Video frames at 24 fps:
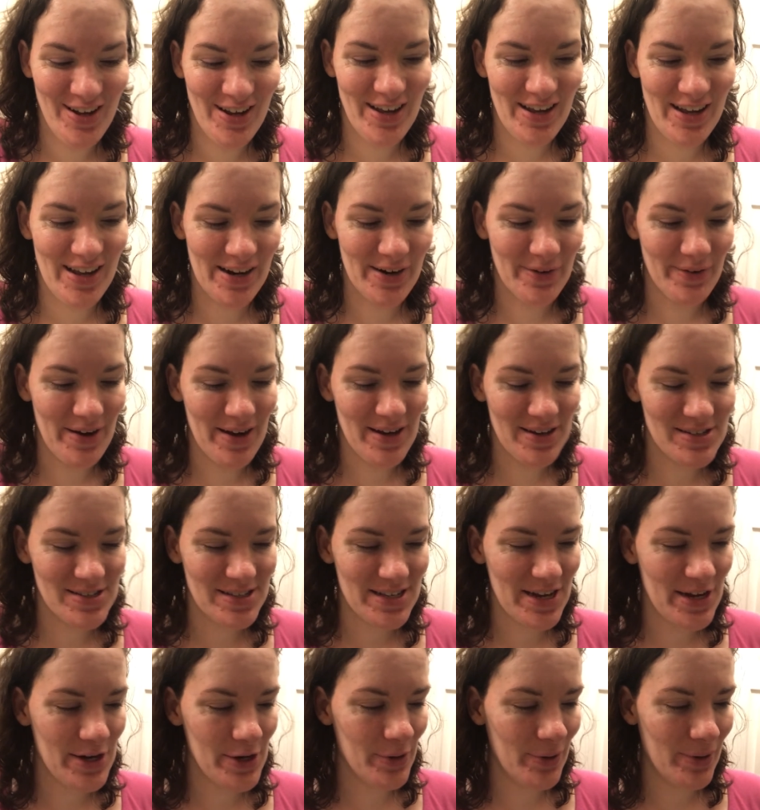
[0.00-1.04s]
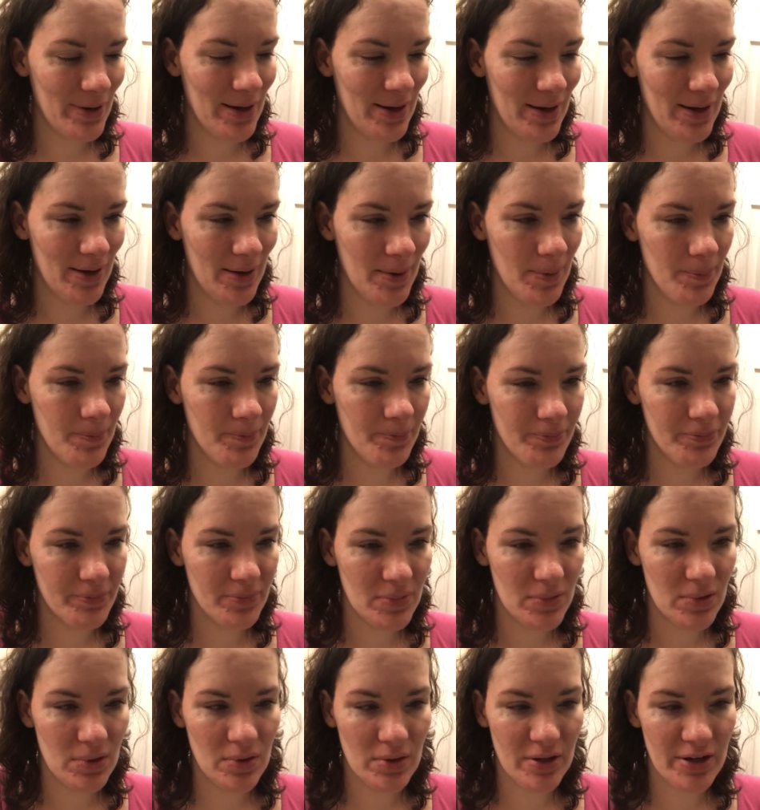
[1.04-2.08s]
Anyway, so
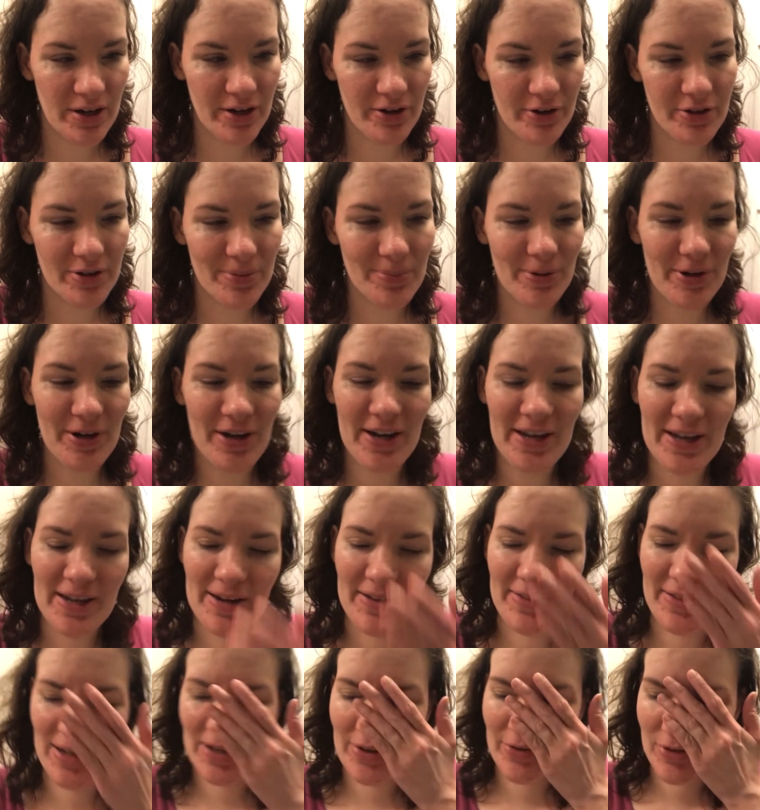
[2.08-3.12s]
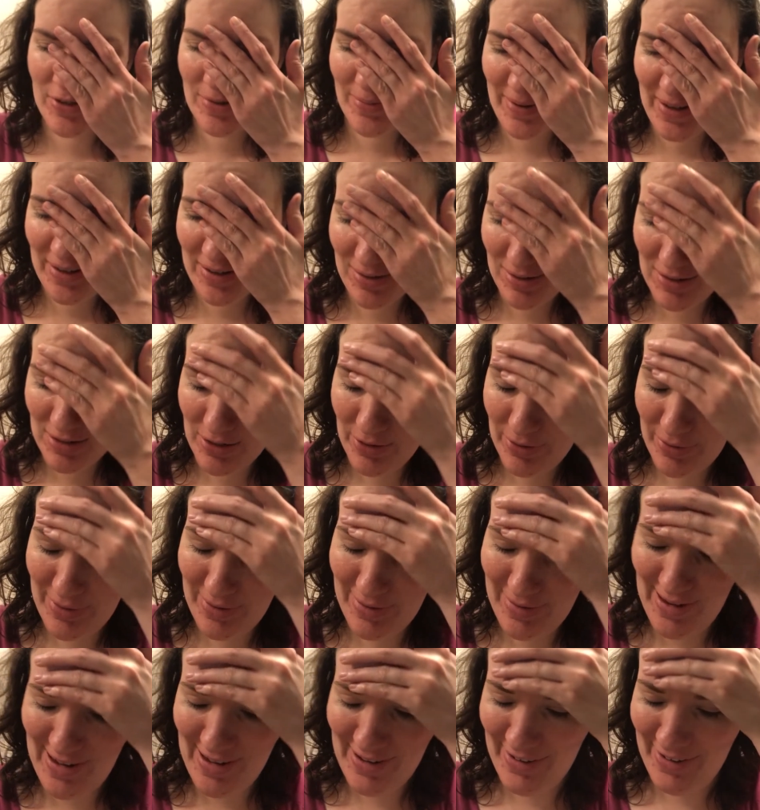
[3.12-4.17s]
got on the plane. I think it was about
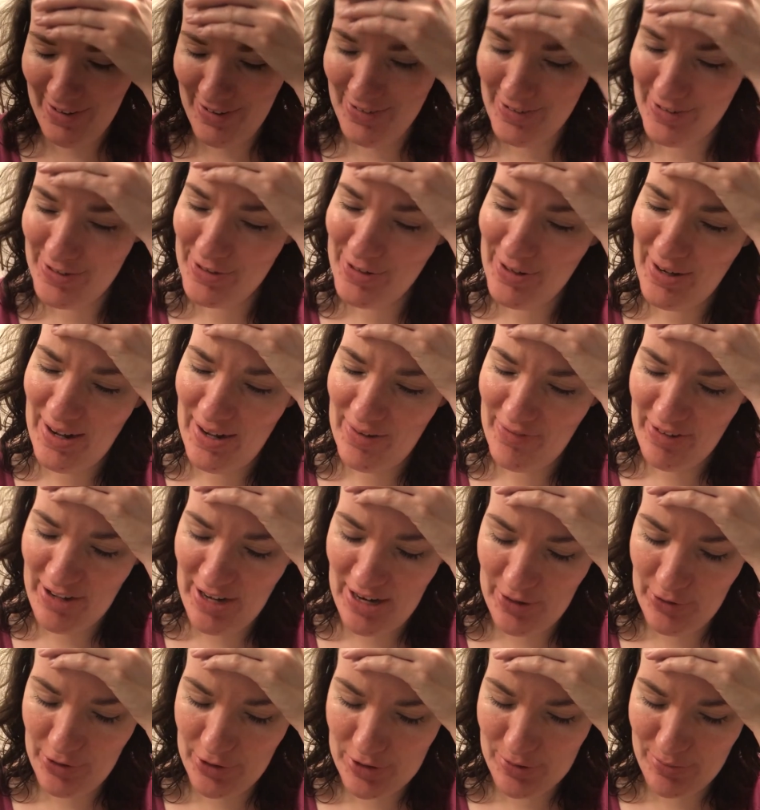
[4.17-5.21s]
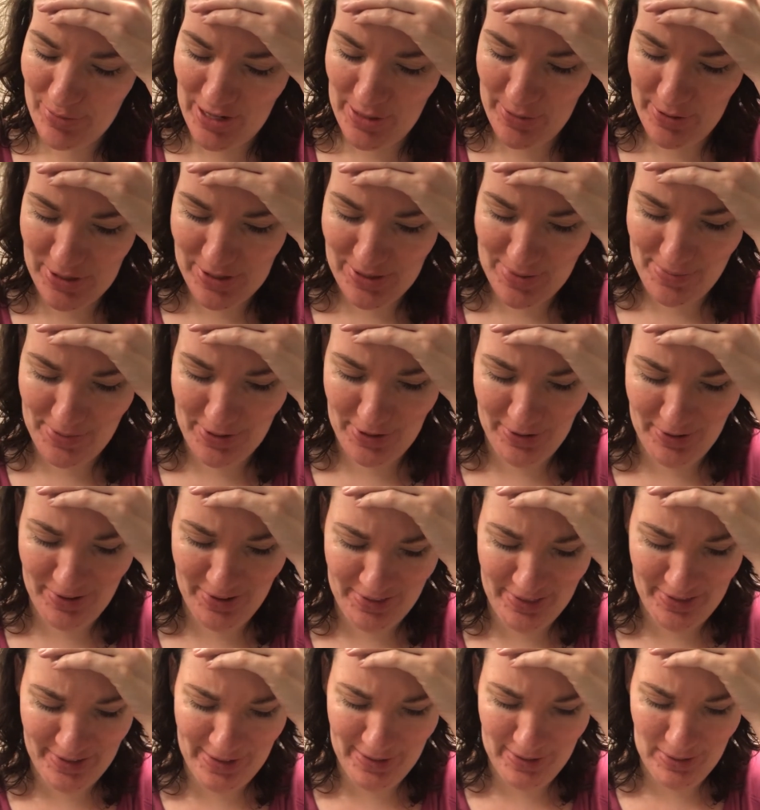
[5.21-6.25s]
2.5 hours, maybe, something
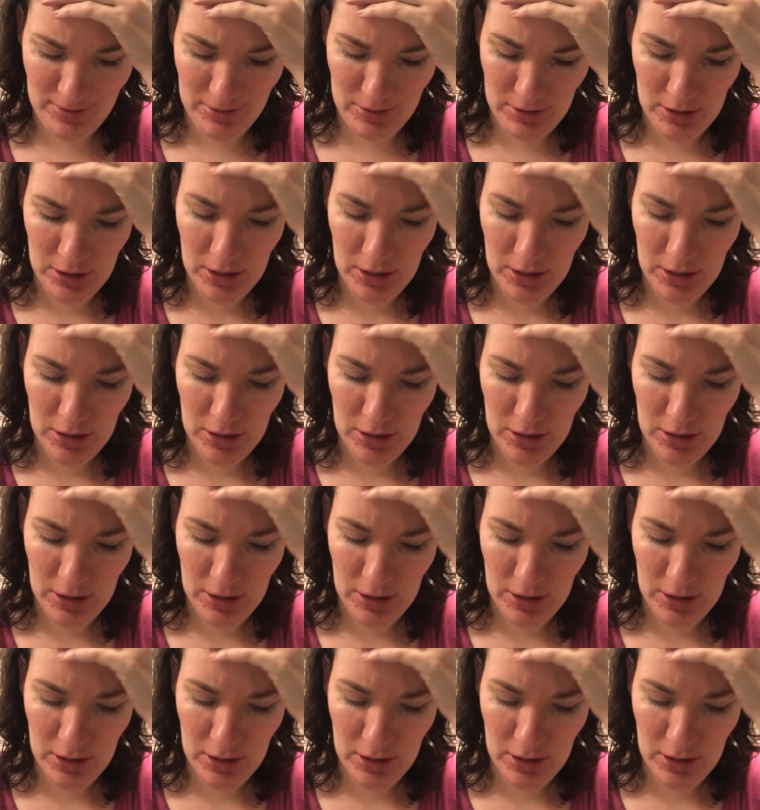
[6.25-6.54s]
like that.